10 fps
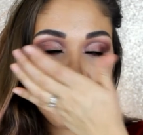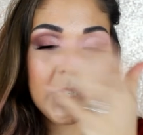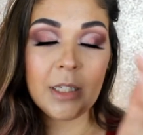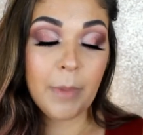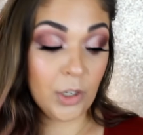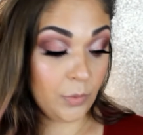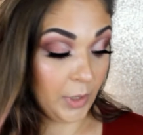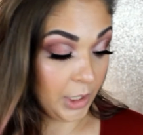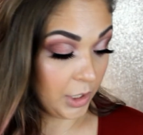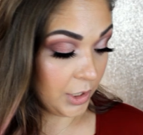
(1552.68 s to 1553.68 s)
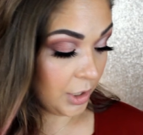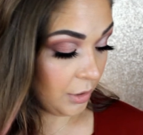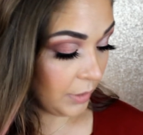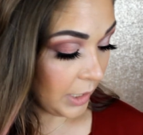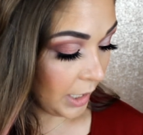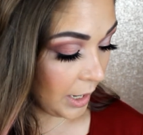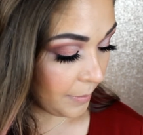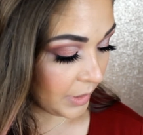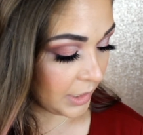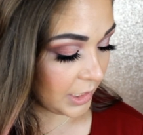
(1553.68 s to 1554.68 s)
it smells really good too.
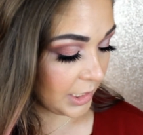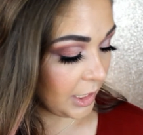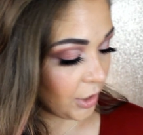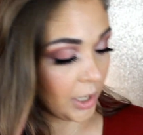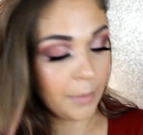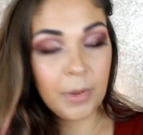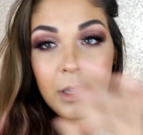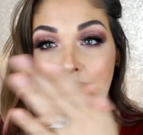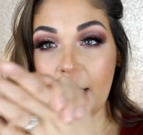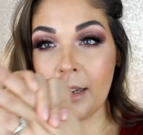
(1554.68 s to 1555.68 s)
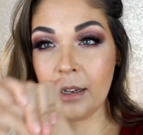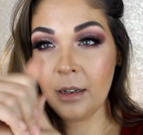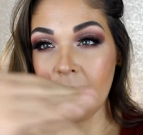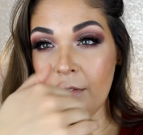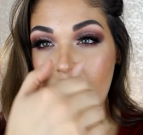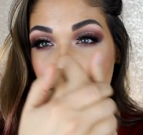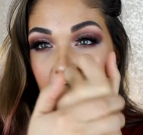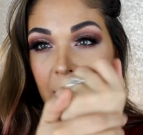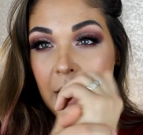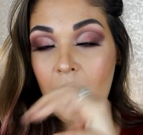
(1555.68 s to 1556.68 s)
Um, serum like
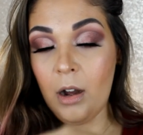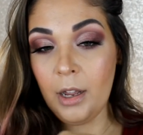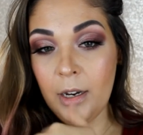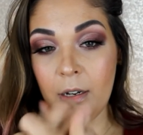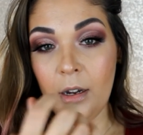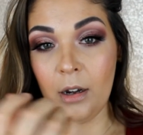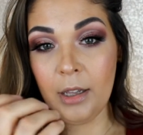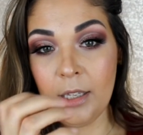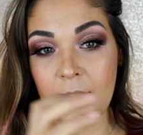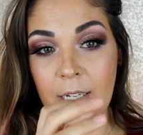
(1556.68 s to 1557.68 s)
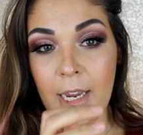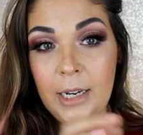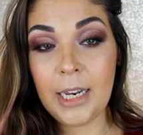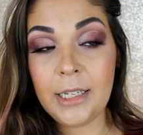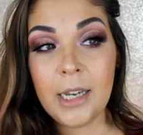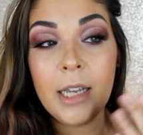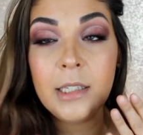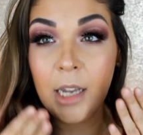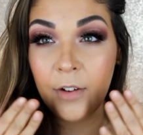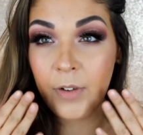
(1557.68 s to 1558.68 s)
feeling on on the skin. It
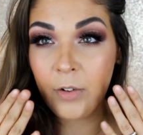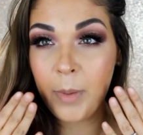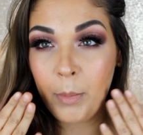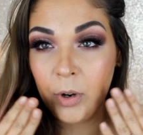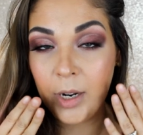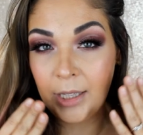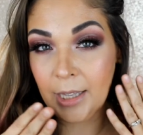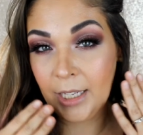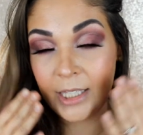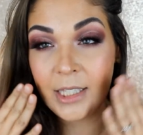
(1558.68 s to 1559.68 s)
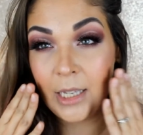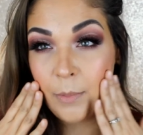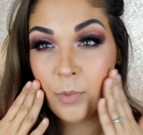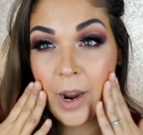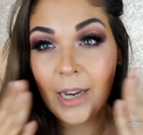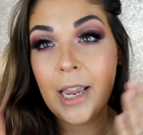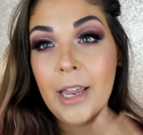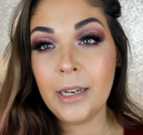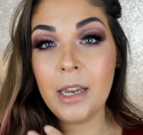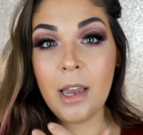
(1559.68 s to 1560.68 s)
does, if I remember correctly, like seep right
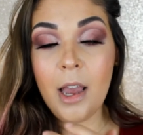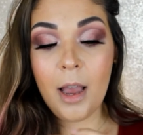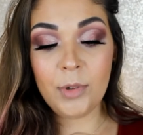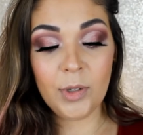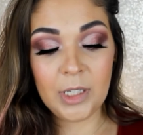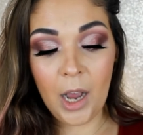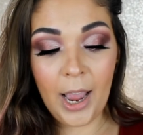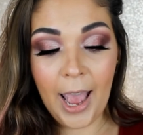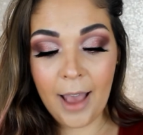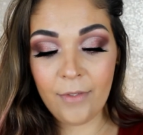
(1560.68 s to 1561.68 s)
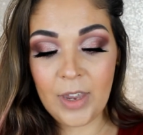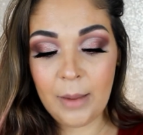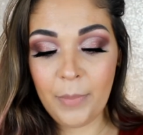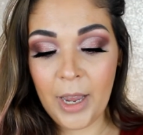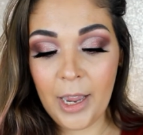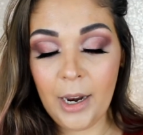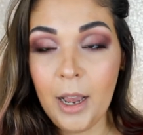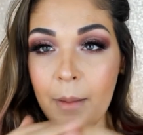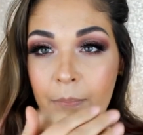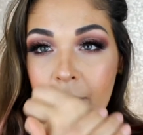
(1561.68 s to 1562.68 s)
in, um, so it's not heavy, but
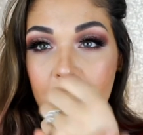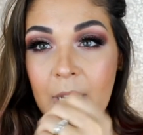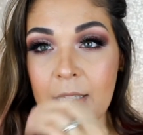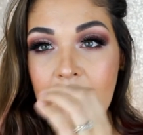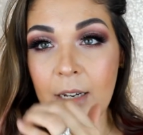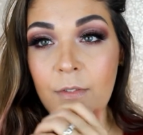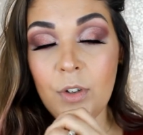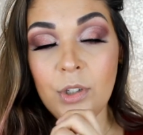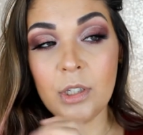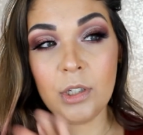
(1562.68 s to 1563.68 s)
um, my skin feels